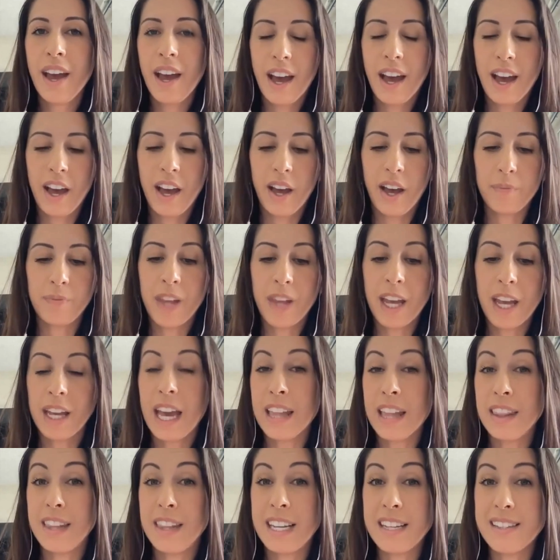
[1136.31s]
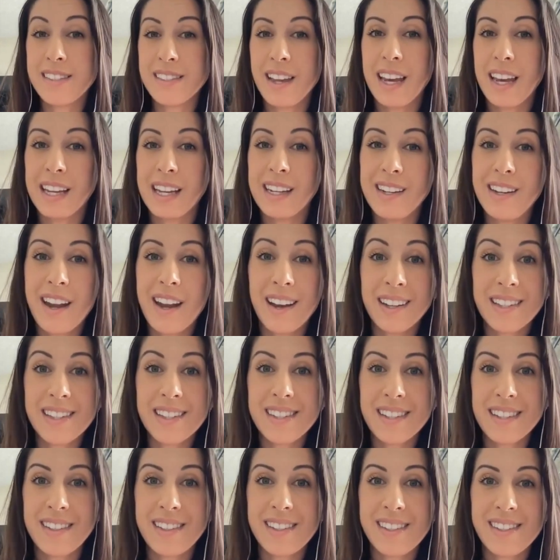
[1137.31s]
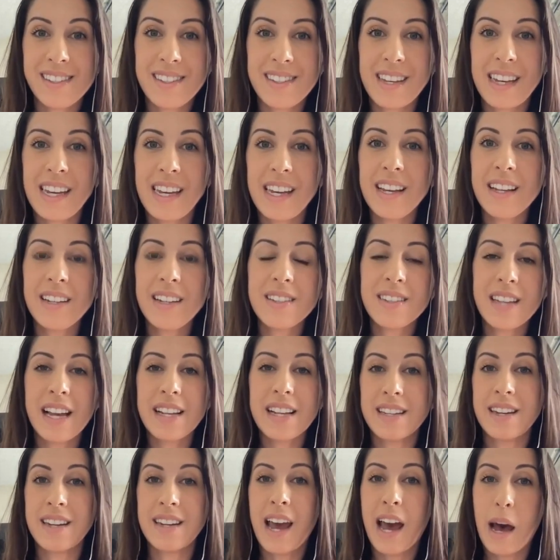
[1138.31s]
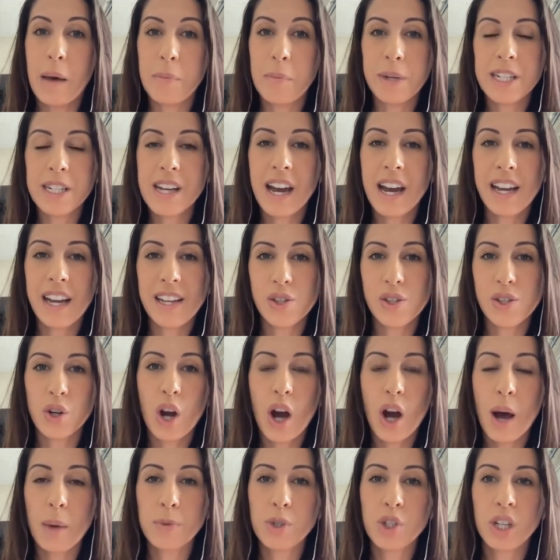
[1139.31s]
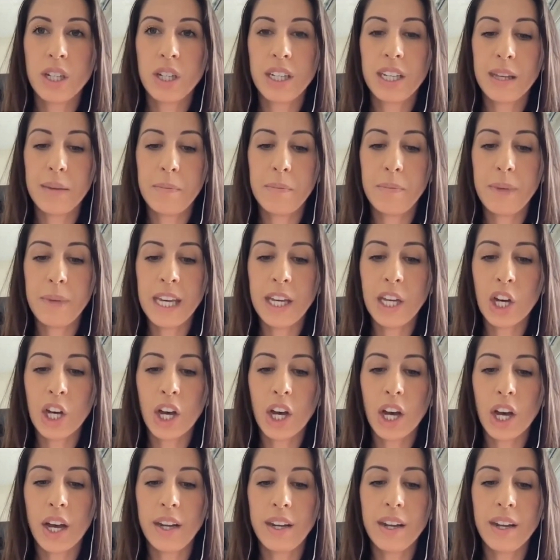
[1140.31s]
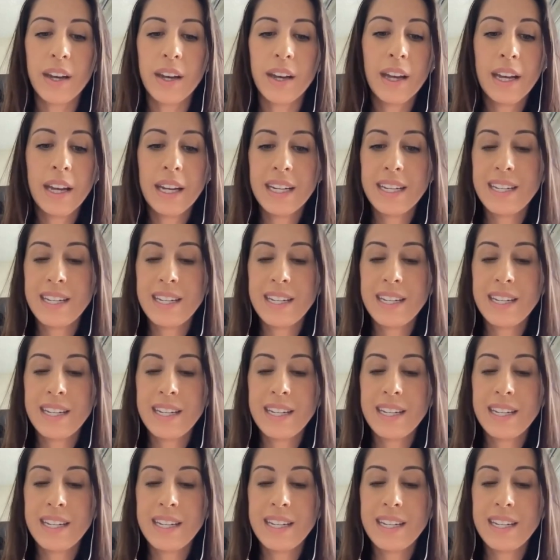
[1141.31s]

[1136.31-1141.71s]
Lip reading: Again, things like nuts and seeds as an appetizer option can be good.